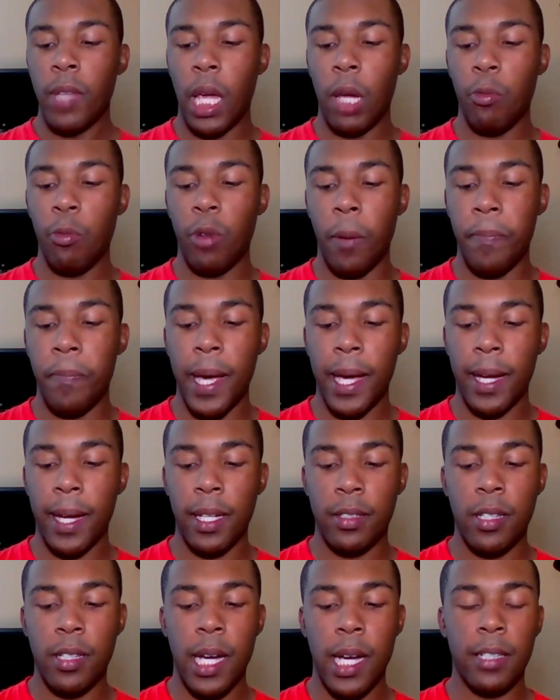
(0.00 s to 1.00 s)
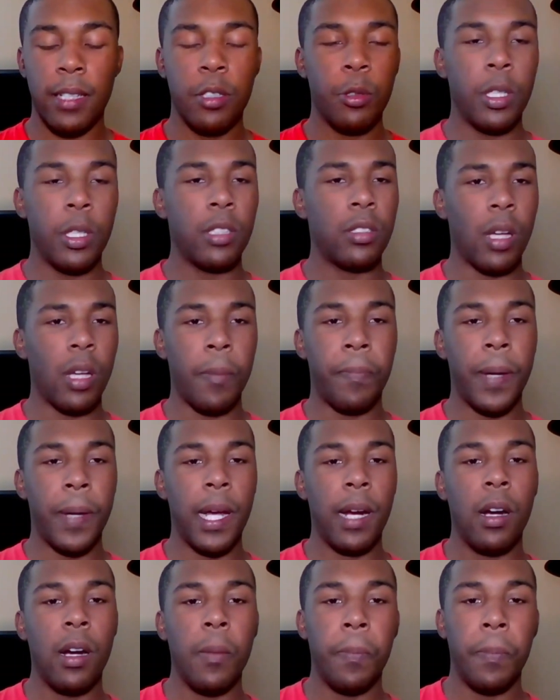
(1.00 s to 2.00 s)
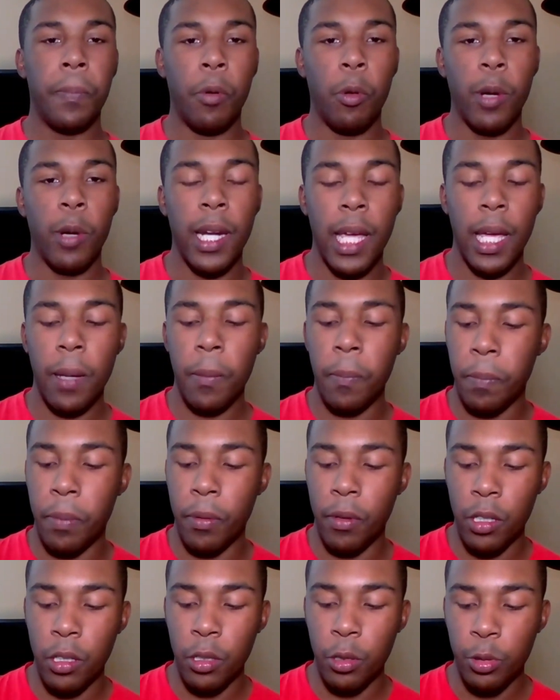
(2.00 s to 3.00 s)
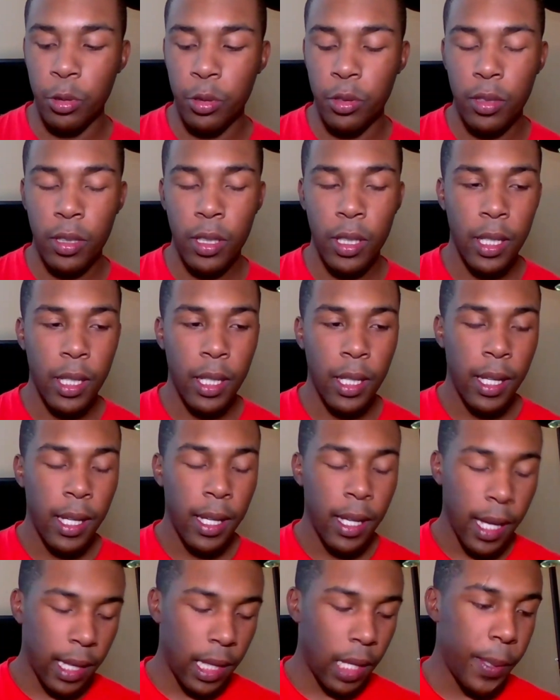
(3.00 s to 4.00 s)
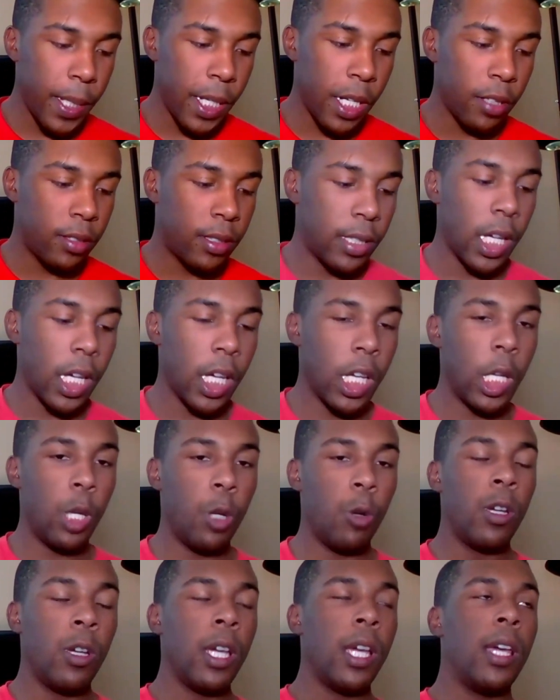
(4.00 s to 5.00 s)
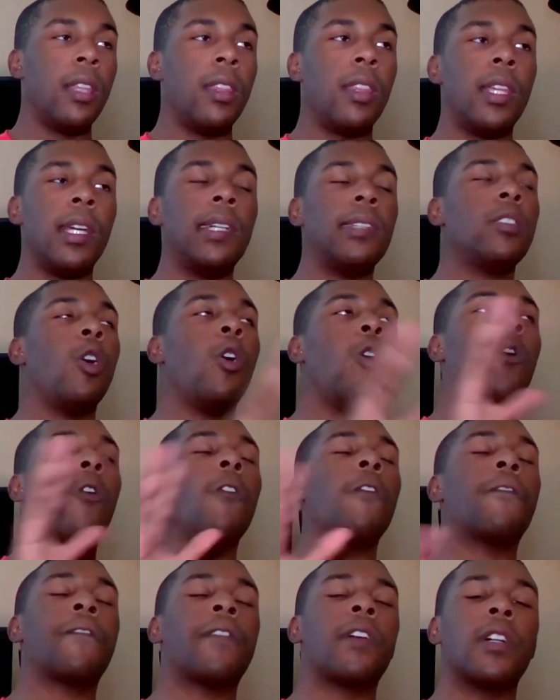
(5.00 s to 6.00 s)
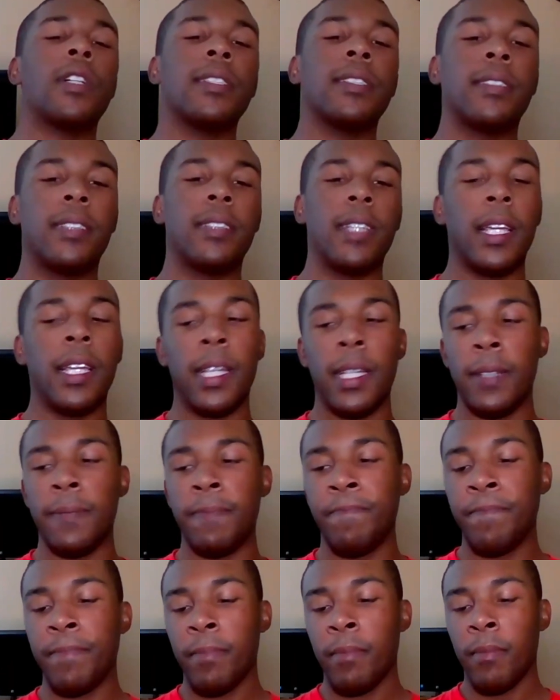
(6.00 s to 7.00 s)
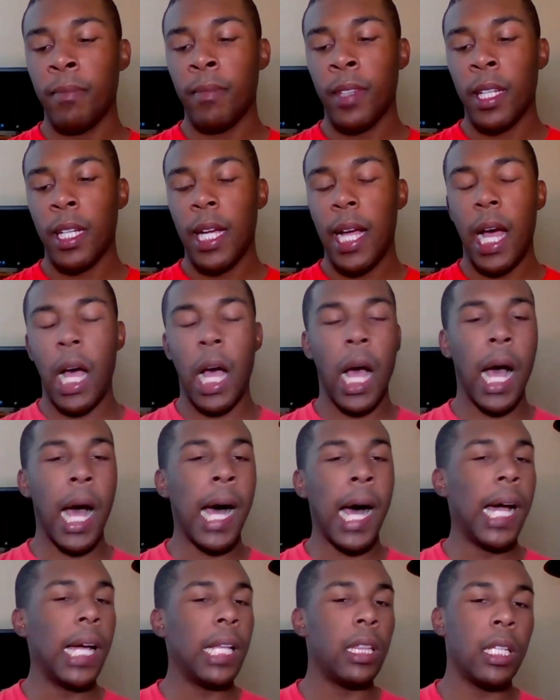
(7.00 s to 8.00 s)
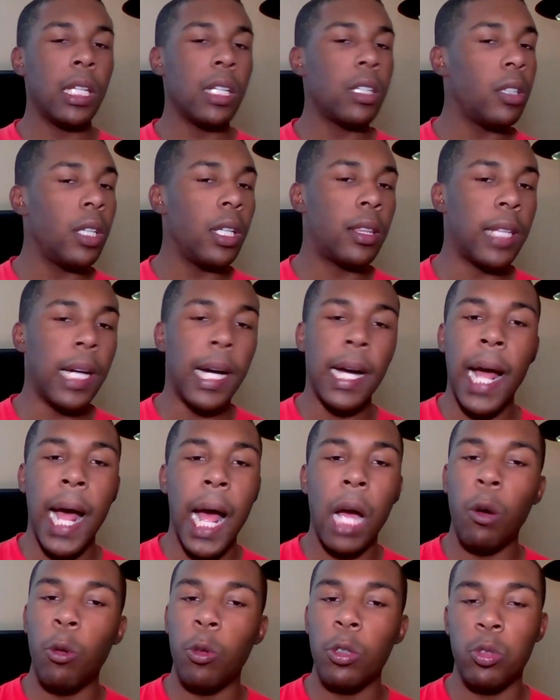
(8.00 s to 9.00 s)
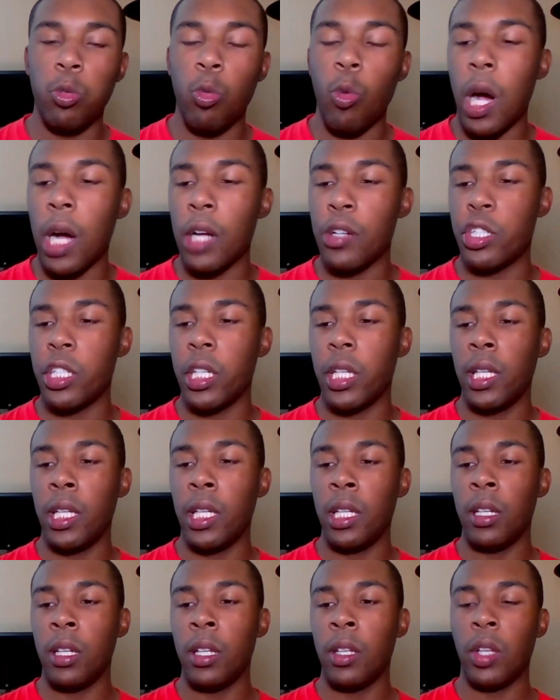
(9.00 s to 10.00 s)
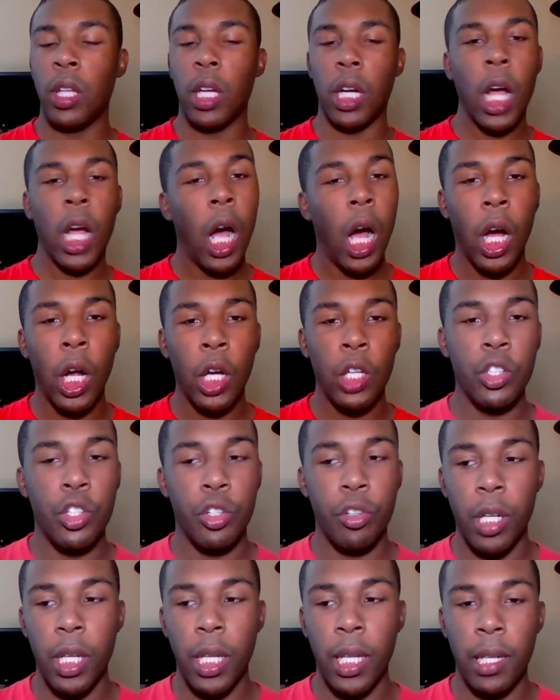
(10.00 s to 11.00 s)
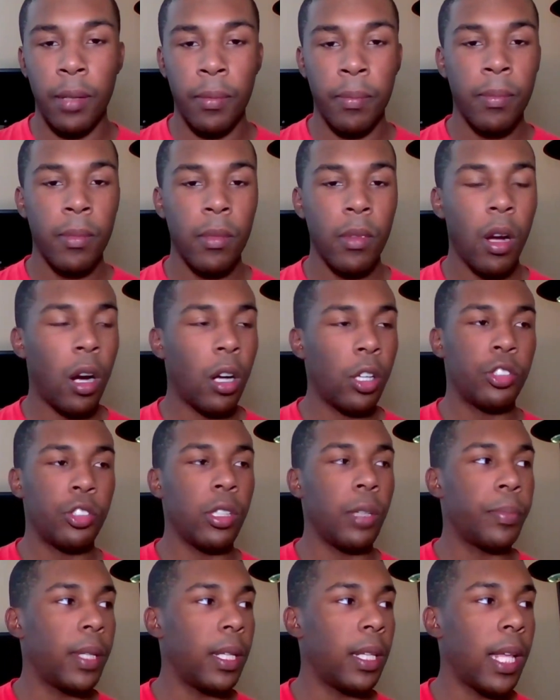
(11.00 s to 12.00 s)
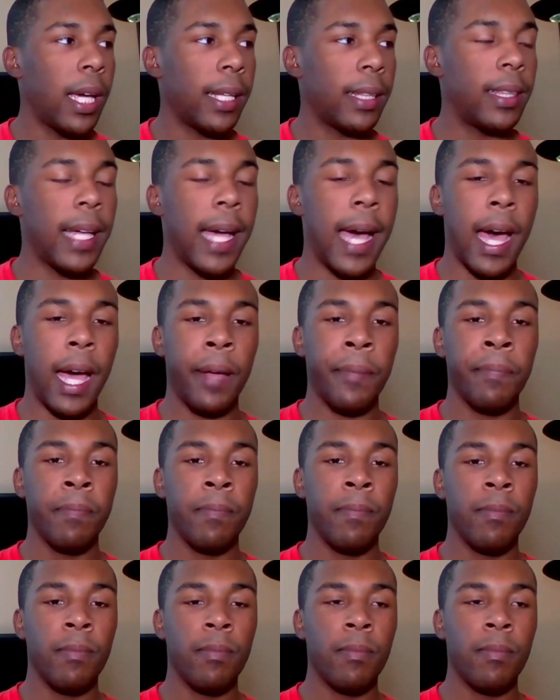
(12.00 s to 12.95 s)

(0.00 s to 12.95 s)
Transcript: named Rebecca talk to this apparent boy named Bruce. And let me just tell you, this whole first scene, I literally thought I was watching The Conjuring or something like that.